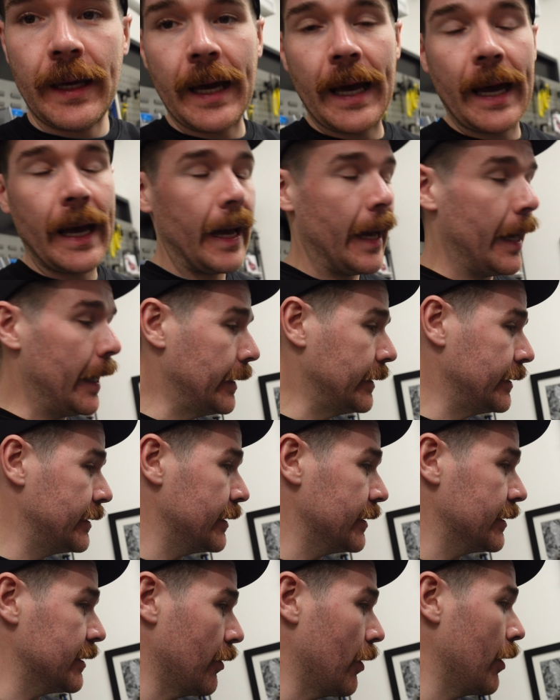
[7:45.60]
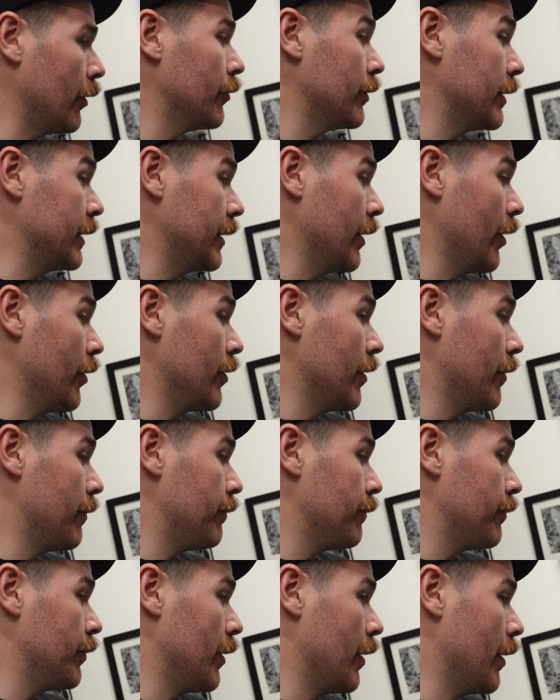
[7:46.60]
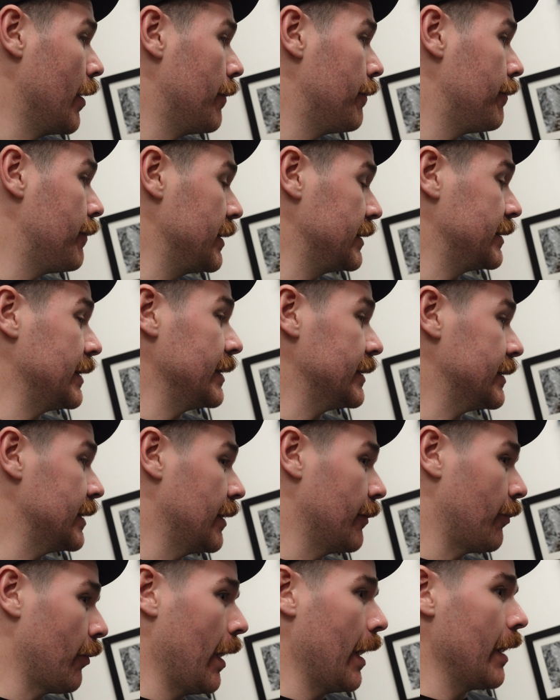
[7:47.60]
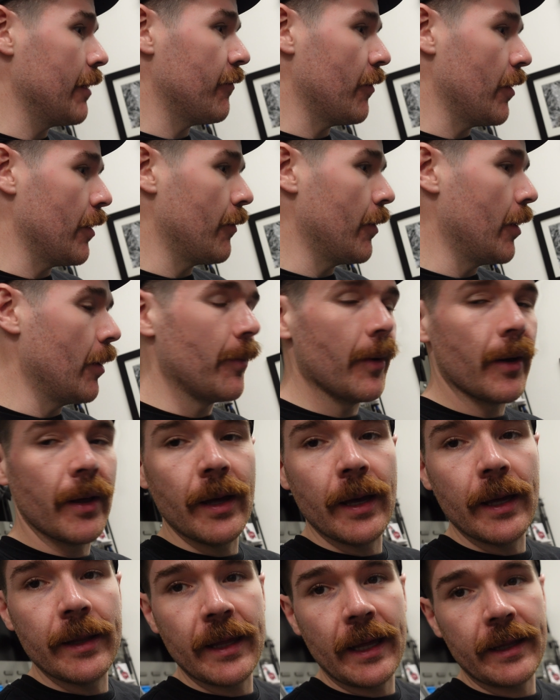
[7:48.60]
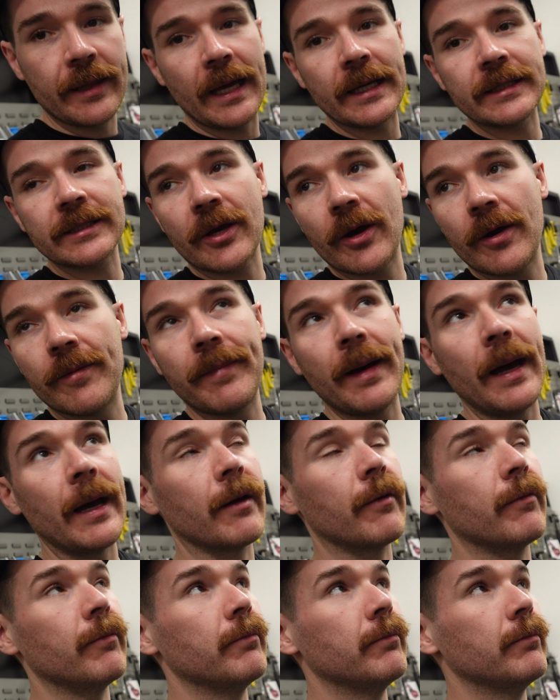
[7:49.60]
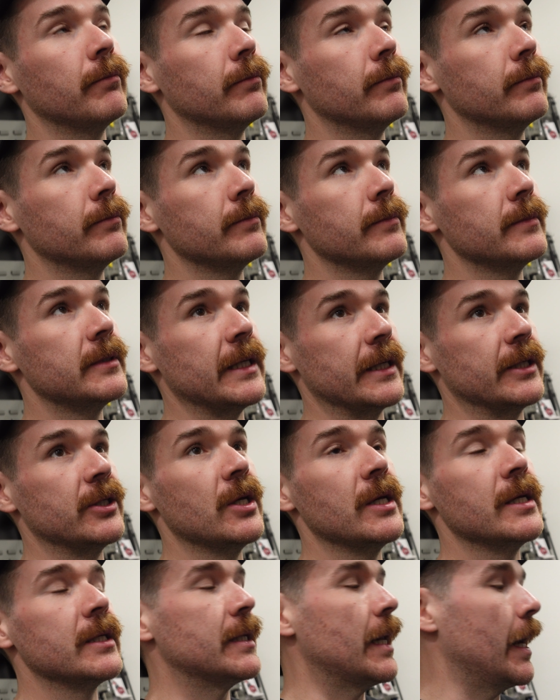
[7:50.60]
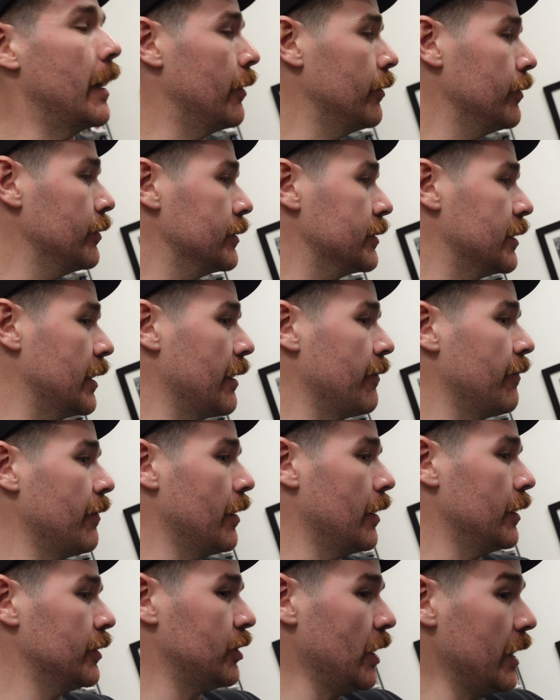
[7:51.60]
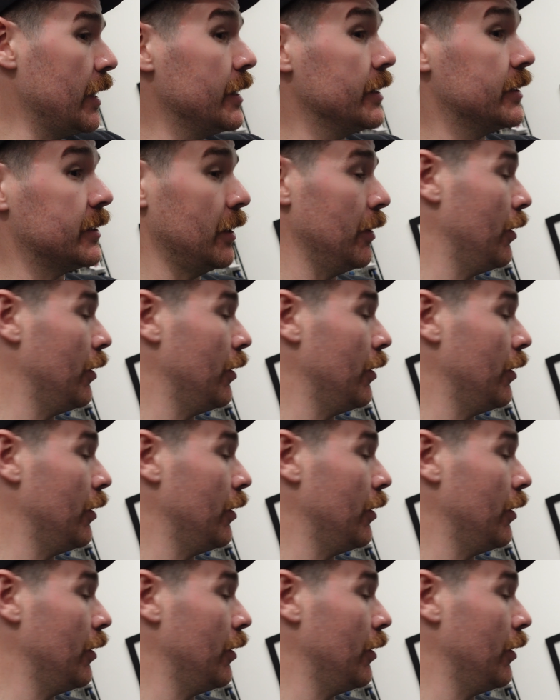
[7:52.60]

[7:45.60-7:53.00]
and so I already know the business and the brand very well. But that's going back 6 years now, so they've changed a